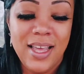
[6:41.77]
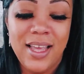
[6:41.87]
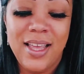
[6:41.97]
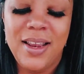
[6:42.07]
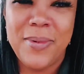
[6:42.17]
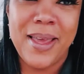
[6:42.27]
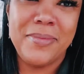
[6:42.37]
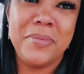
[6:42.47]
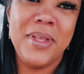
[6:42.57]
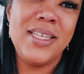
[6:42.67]
Anyway,
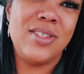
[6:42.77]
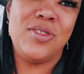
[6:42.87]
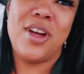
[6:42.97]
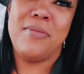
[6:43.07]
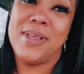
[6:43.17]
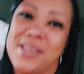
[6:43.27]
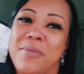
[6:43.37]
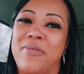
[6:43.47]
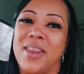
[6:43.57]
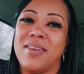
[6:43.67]
please don't try to mess up my
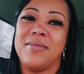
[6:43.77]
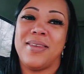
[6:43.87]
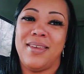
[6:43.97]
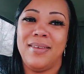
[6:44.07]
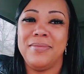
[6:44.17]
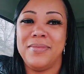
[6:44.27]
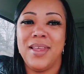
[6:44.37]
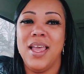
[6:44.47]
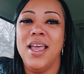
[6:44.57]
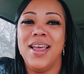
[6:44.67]
video, King.
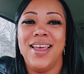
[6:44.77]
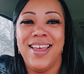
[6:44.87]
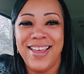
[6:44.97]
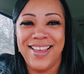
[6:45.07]
Okay.